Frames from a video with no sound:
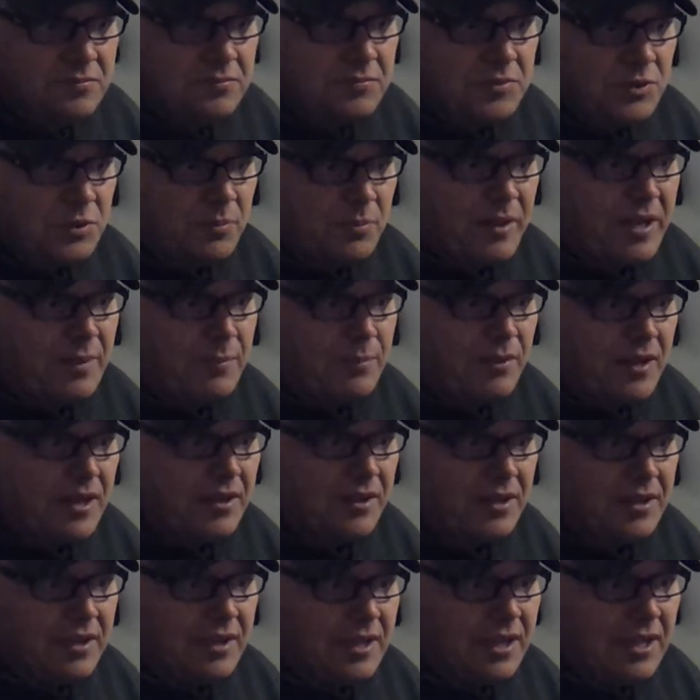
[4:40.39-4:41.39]
By
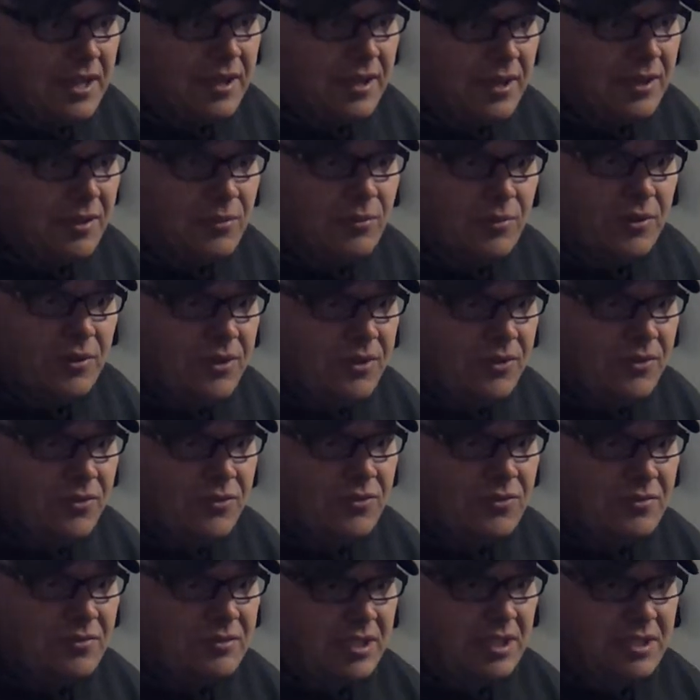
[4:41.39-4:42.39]
Browning, and it
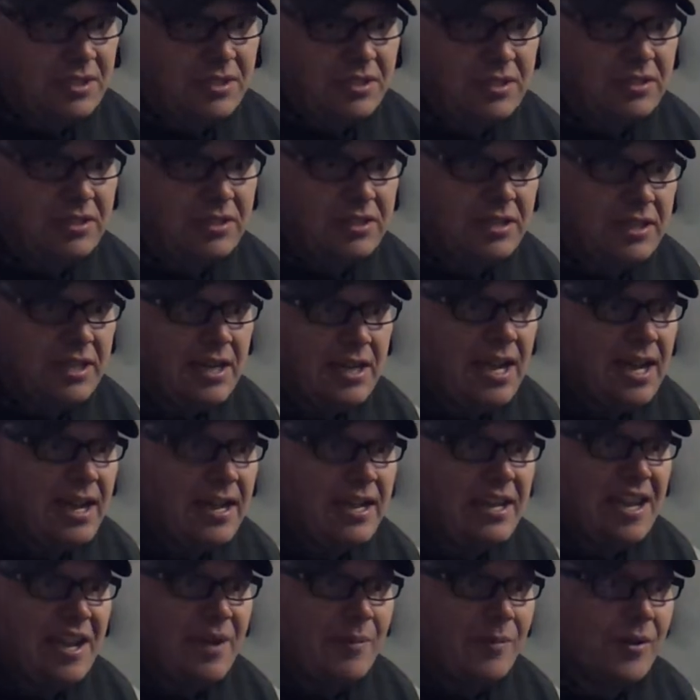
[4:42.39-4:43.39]
was technically a
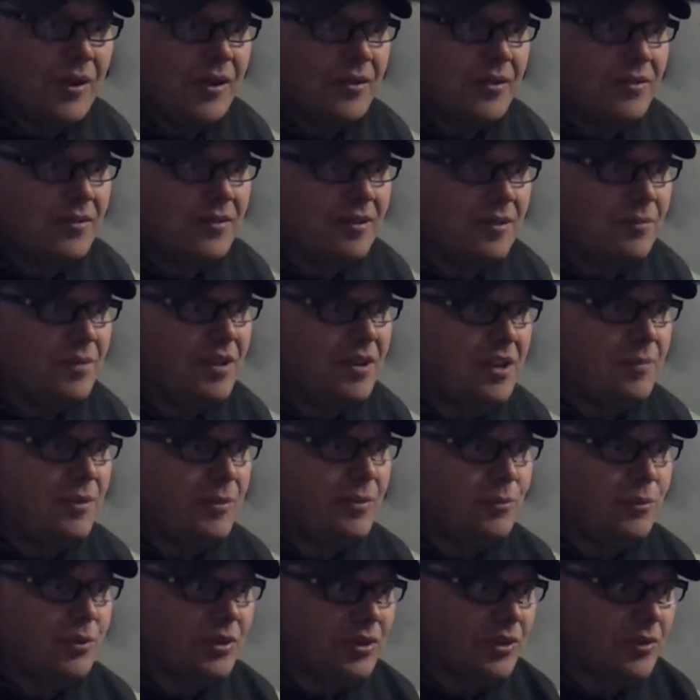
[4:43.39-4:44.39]
high cap. I think it may have
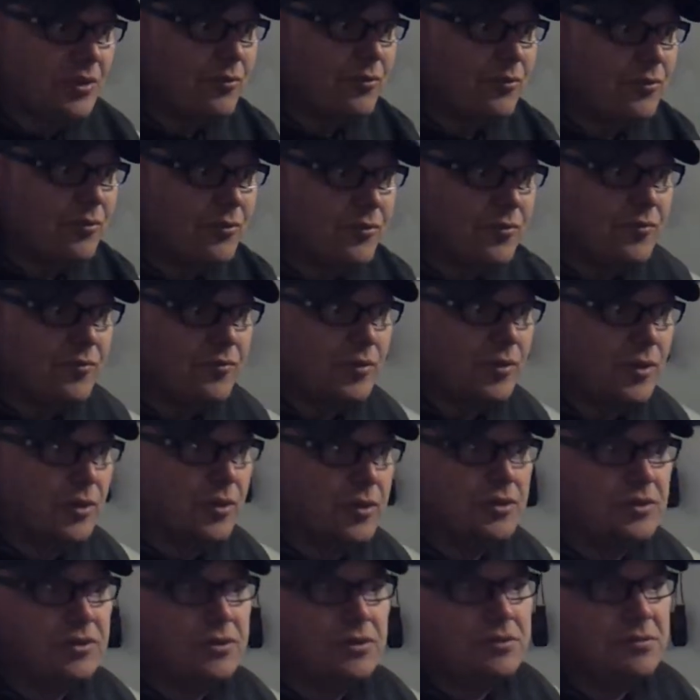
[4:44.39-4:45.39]
been one of the
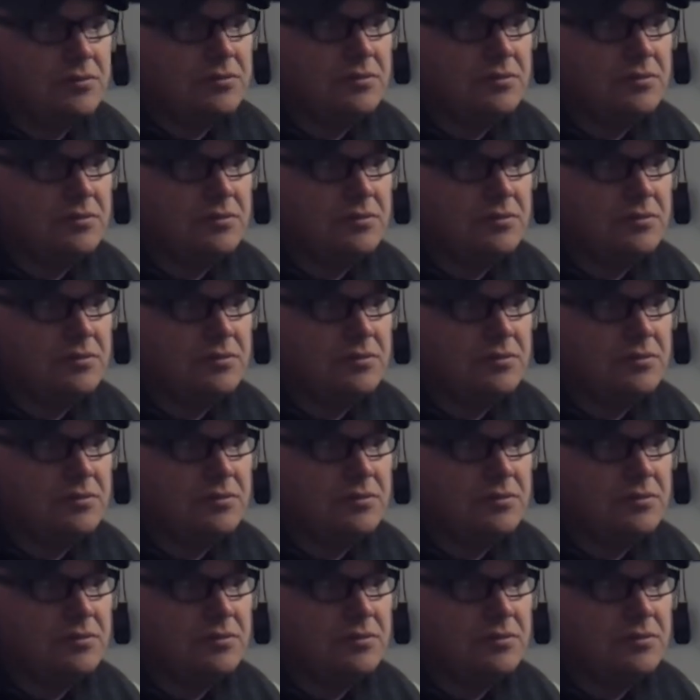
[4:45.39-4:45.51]
first